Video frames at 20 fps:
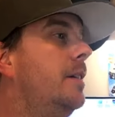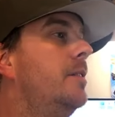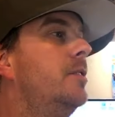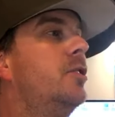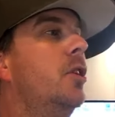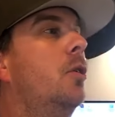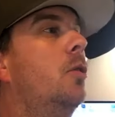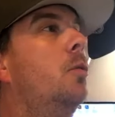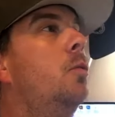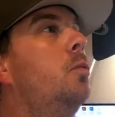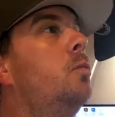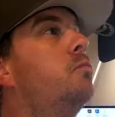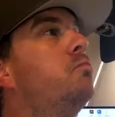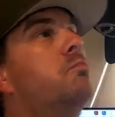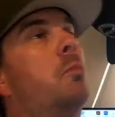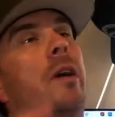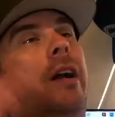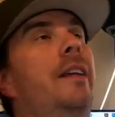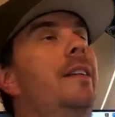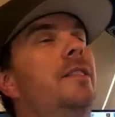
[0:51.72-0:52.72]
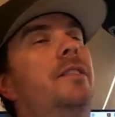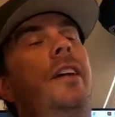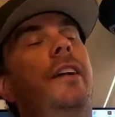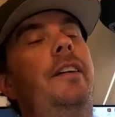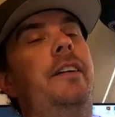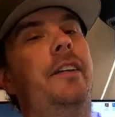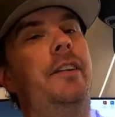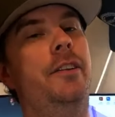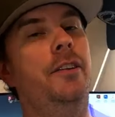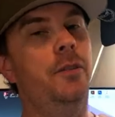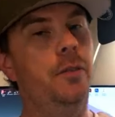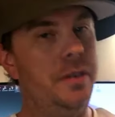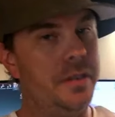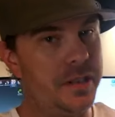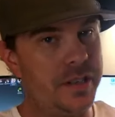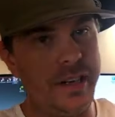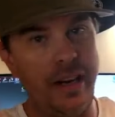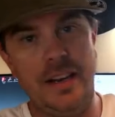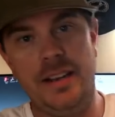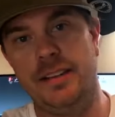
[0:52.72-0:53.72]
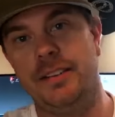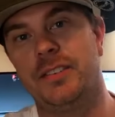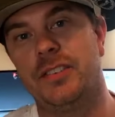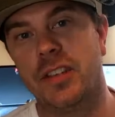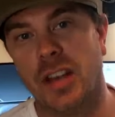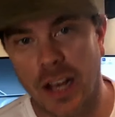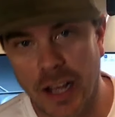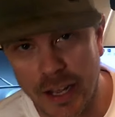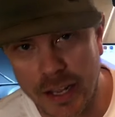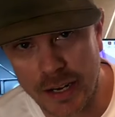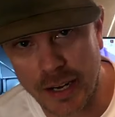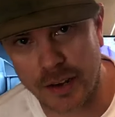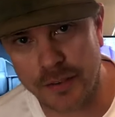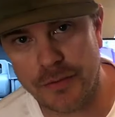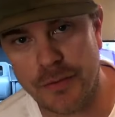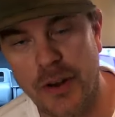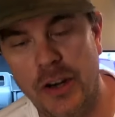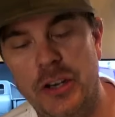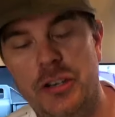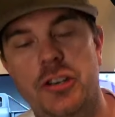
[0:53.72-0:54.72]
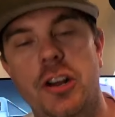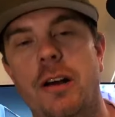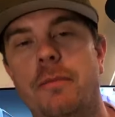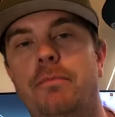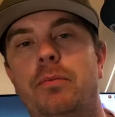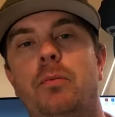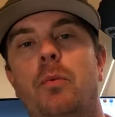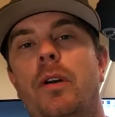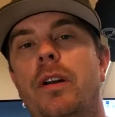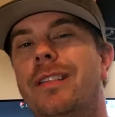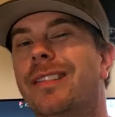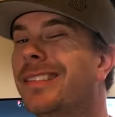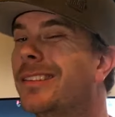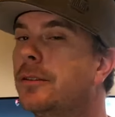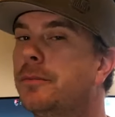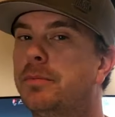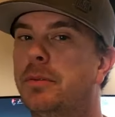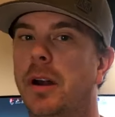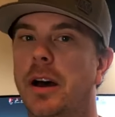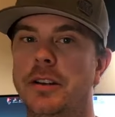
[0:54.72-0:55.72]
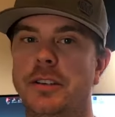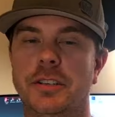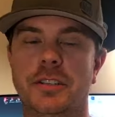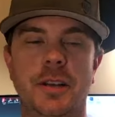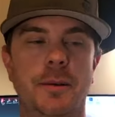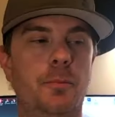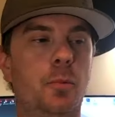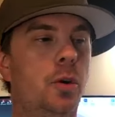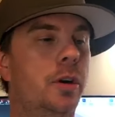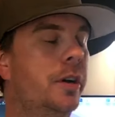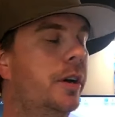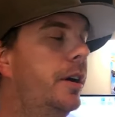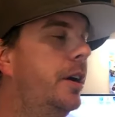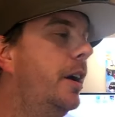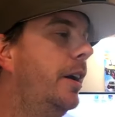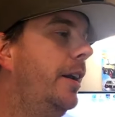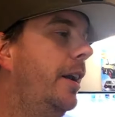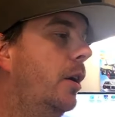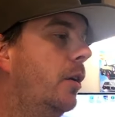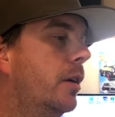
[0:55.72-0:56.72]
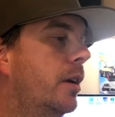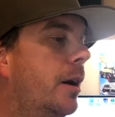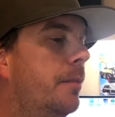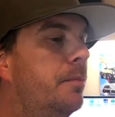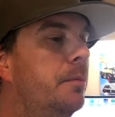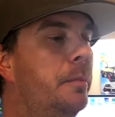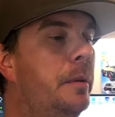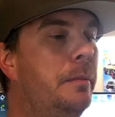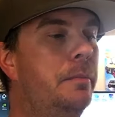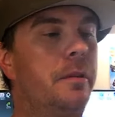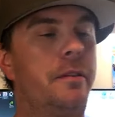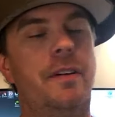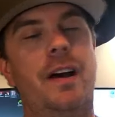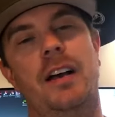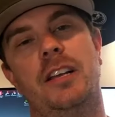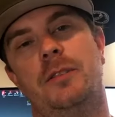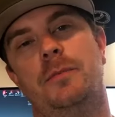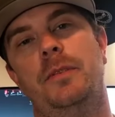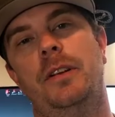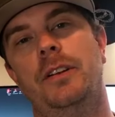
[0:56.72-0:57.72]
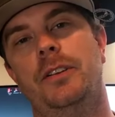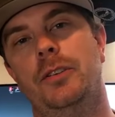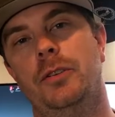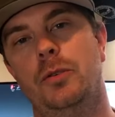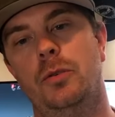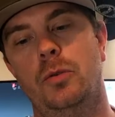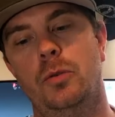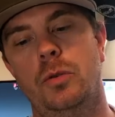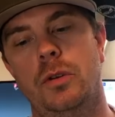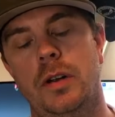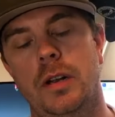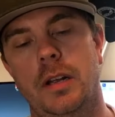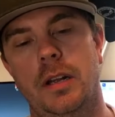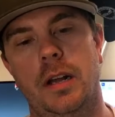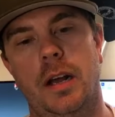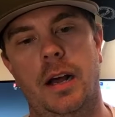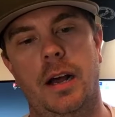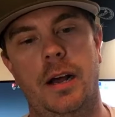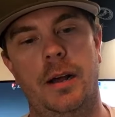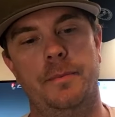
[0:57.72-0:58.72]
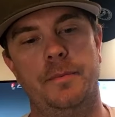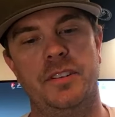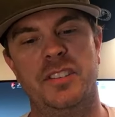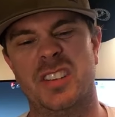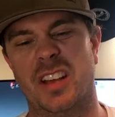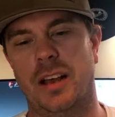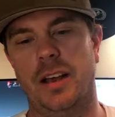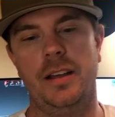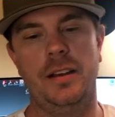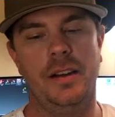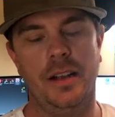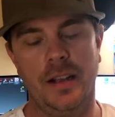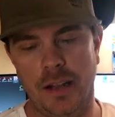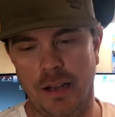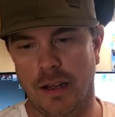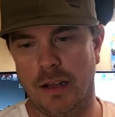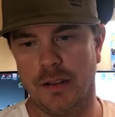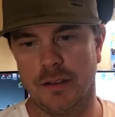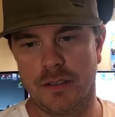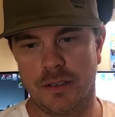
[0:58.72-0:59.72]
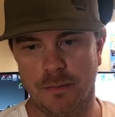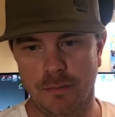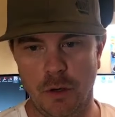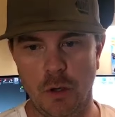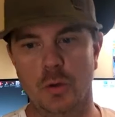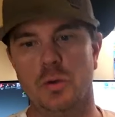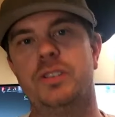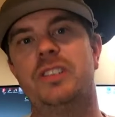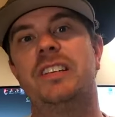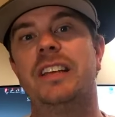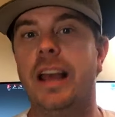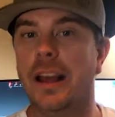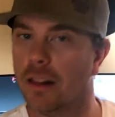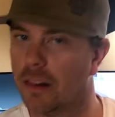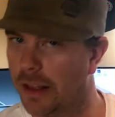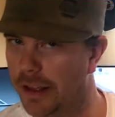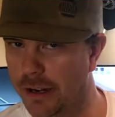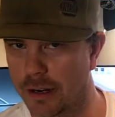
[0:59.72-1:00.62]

So what I decided to do is stay inside and finish up one of the little projects I'm working on now. A couple of people have asked me to do design some new scale